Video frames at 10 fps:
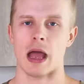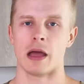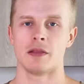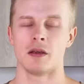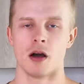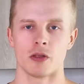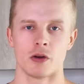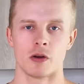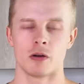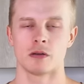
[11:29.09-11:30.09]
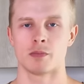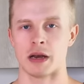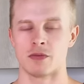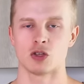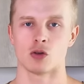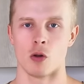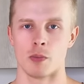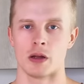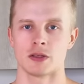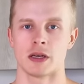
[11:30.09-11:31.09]
and the other beneficial
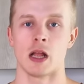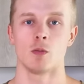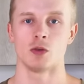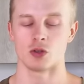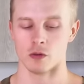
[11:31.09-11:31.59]
compounds that help with